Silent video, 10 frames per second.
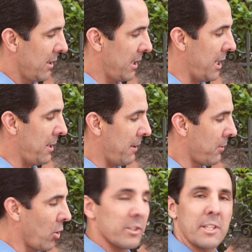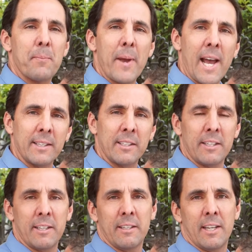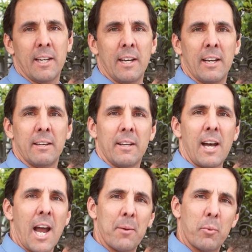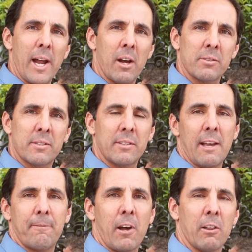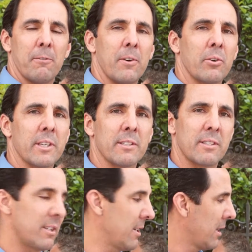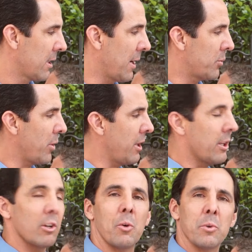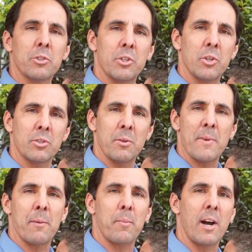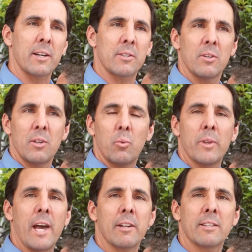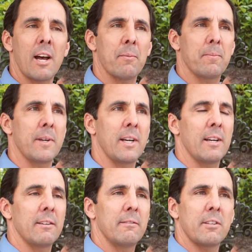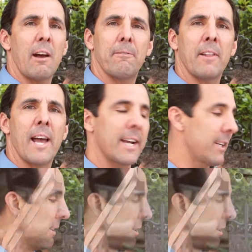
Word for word: the, of course, the patented uh, eyebrows that follow focus comes with. You can almost use the mount box without a top, uh, top flag.